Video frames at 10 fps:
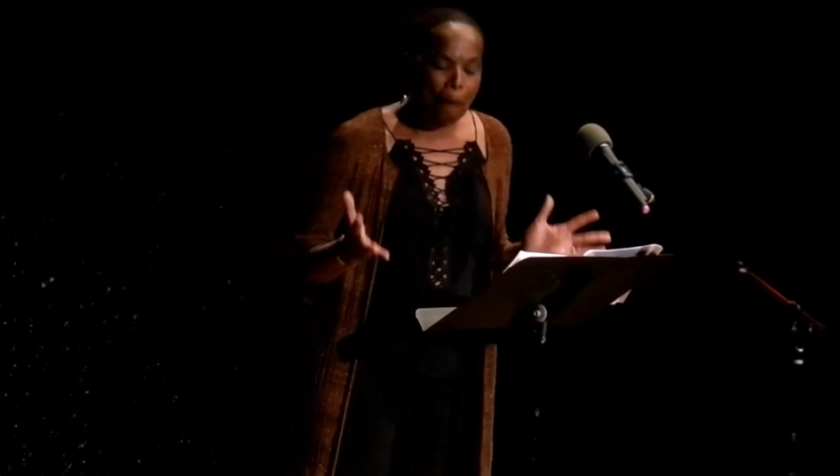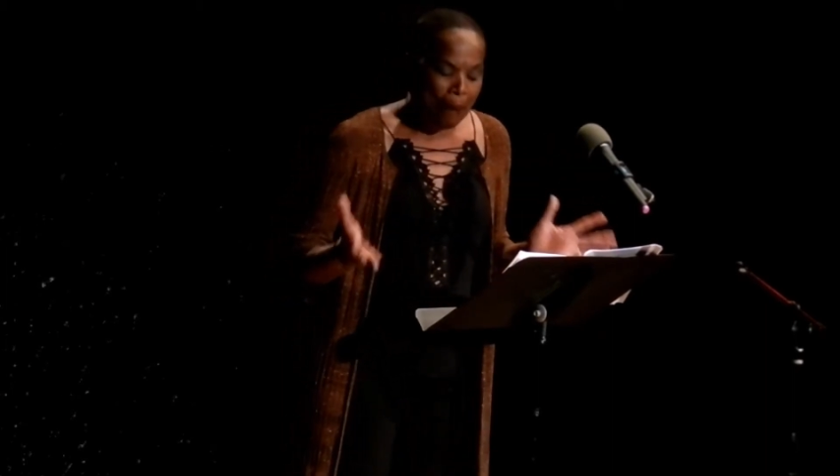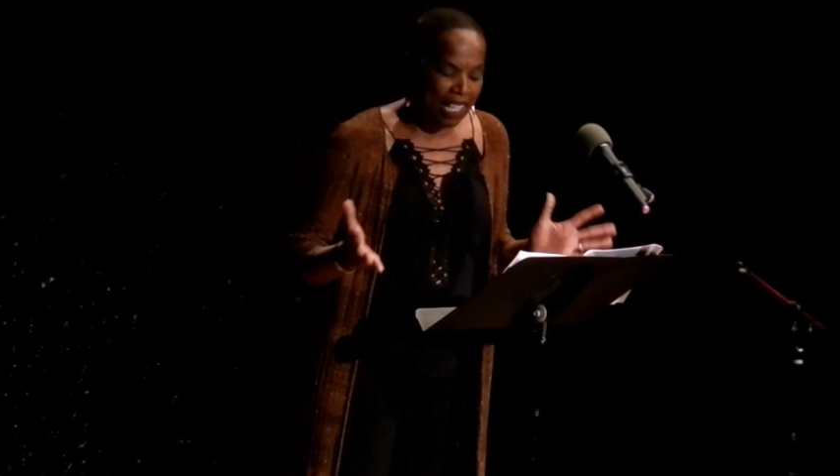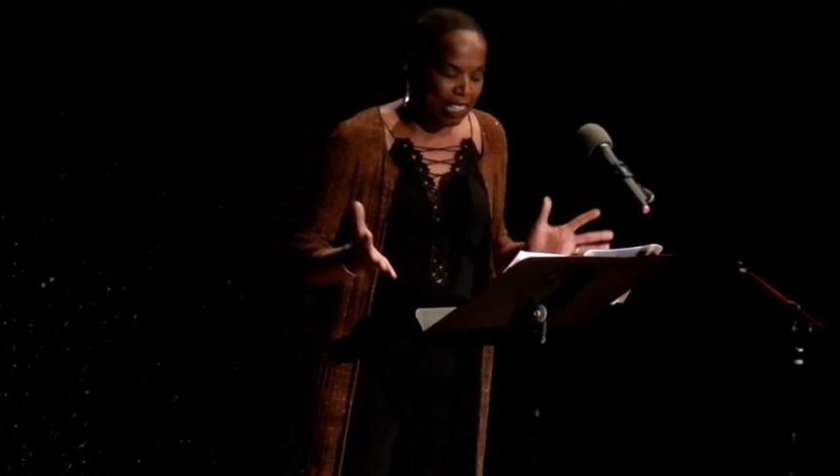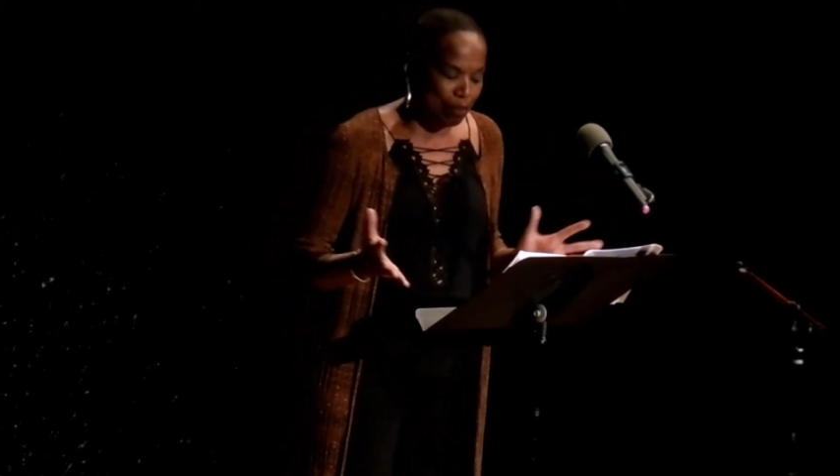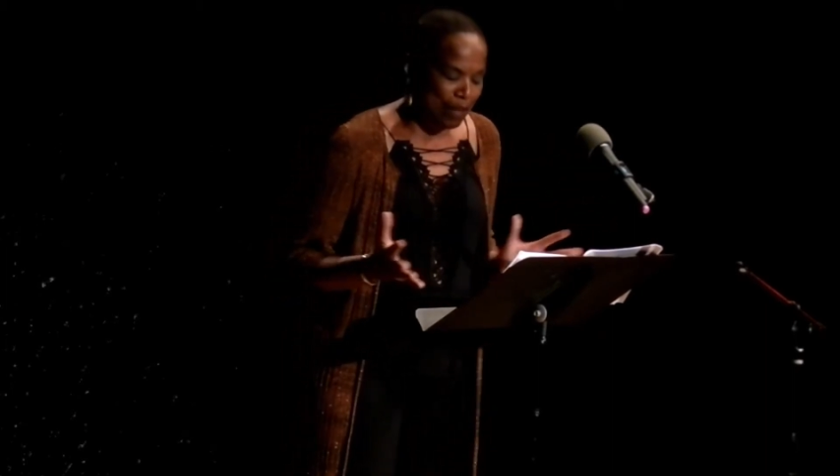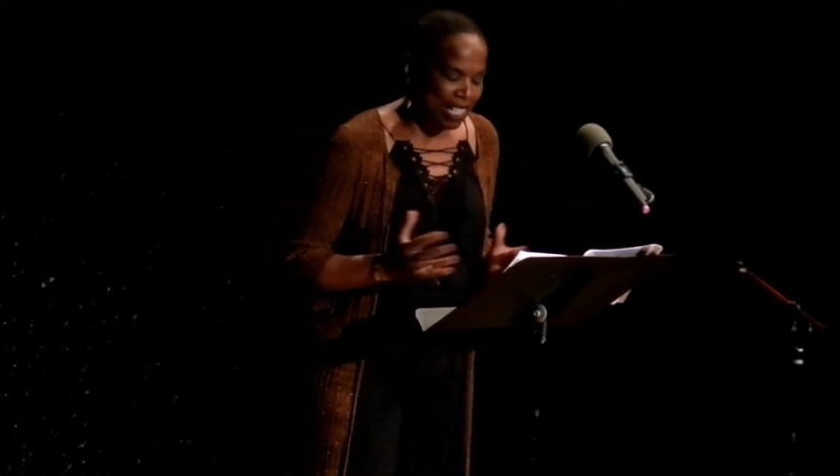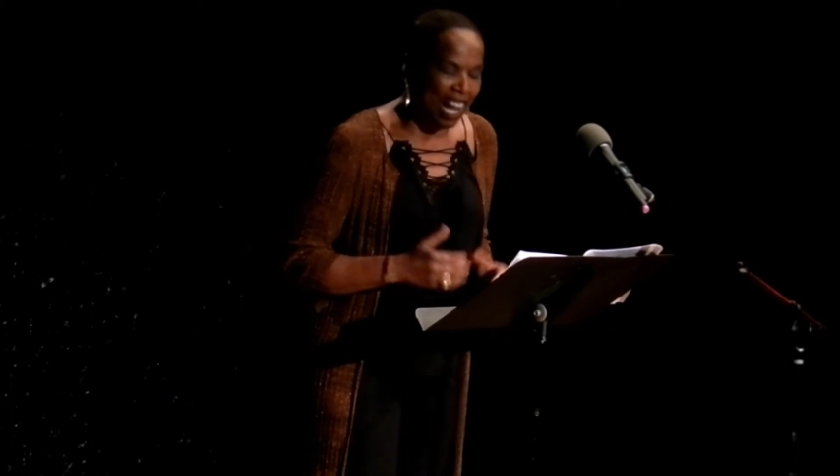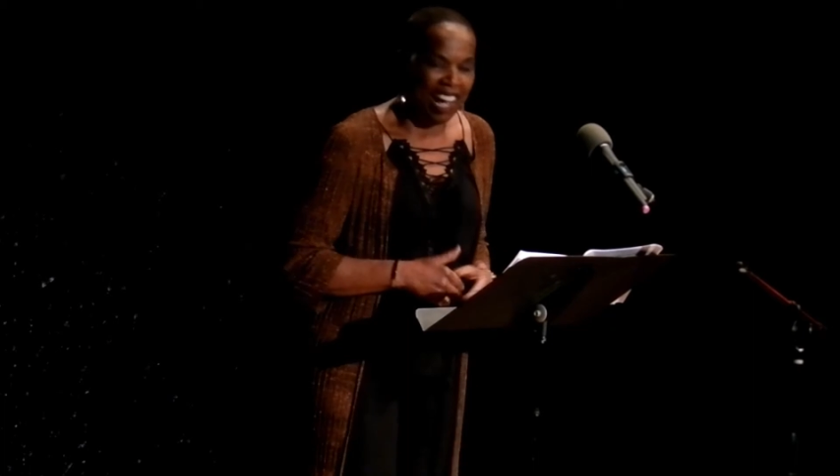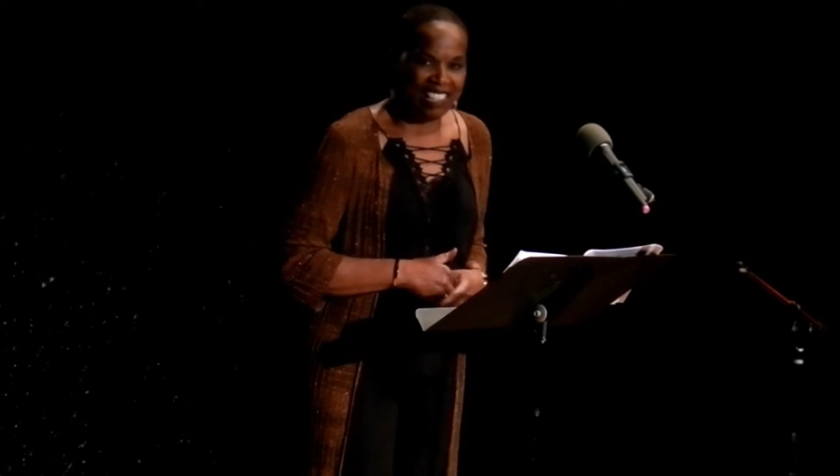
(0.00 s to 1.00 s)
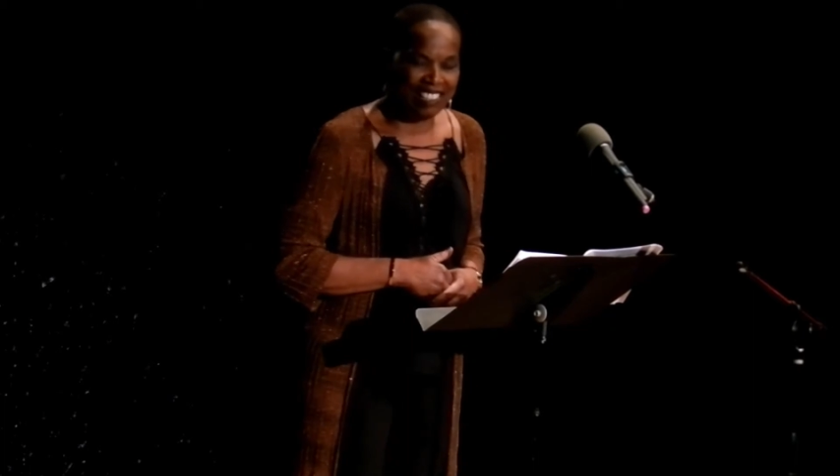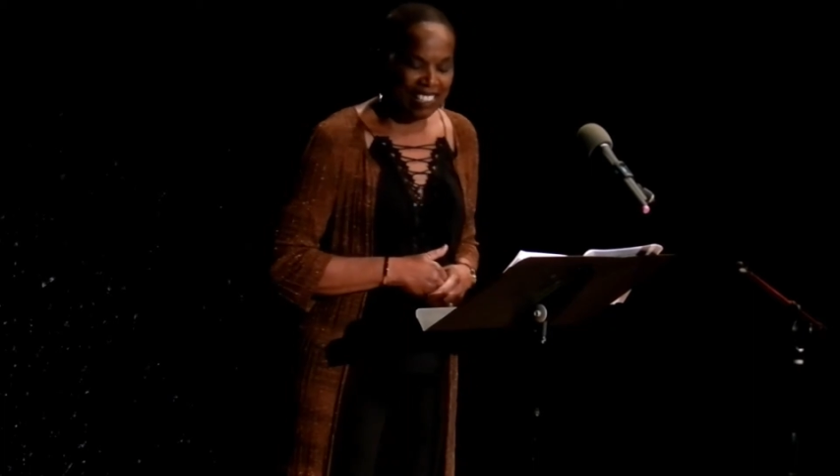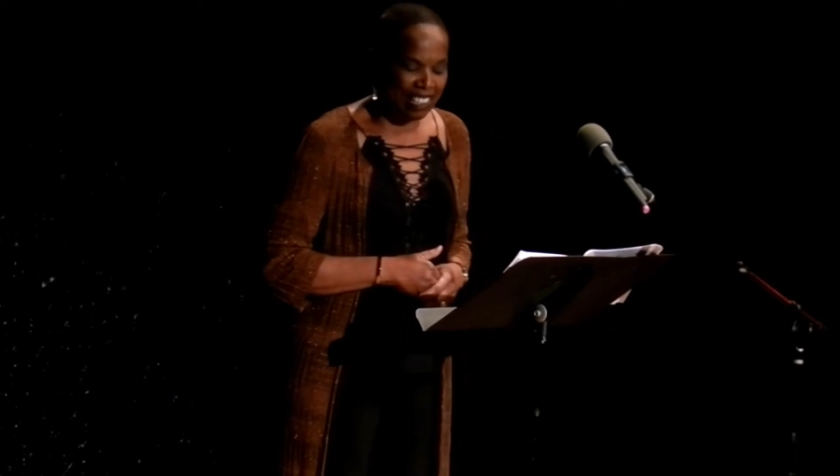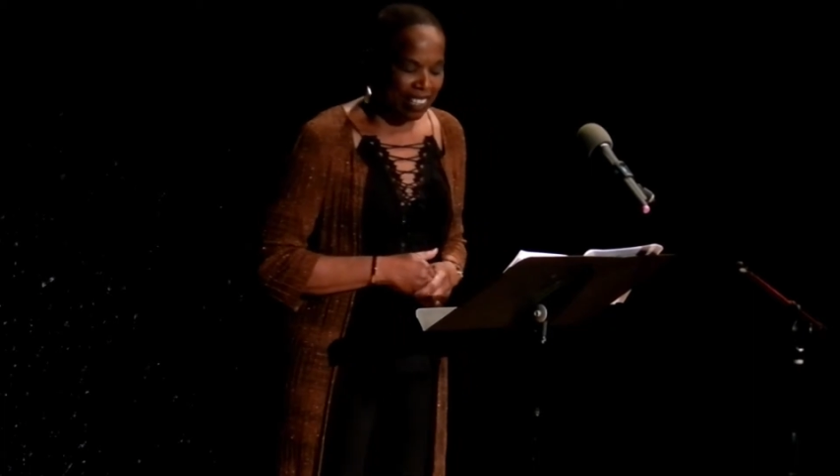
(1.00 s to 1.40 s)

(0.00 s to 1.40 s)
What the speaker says: must be nice.